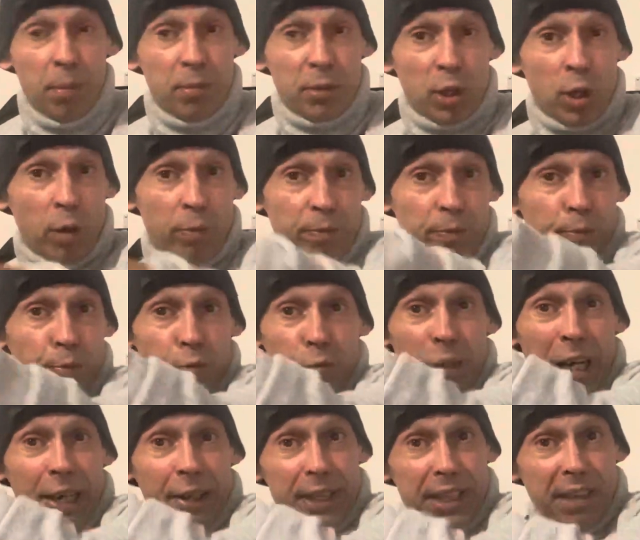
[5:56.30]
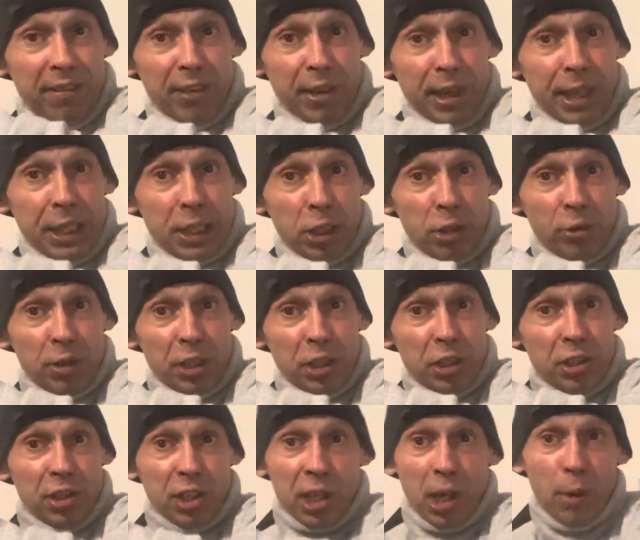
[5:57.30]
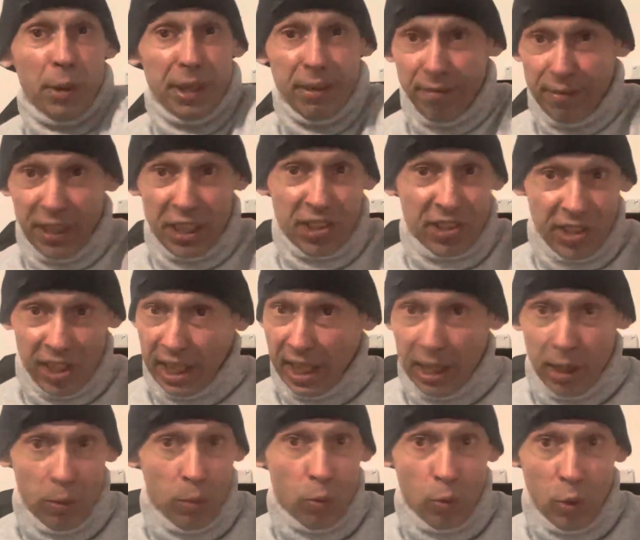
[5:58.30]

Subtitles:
gone round the other entrance to go and investigate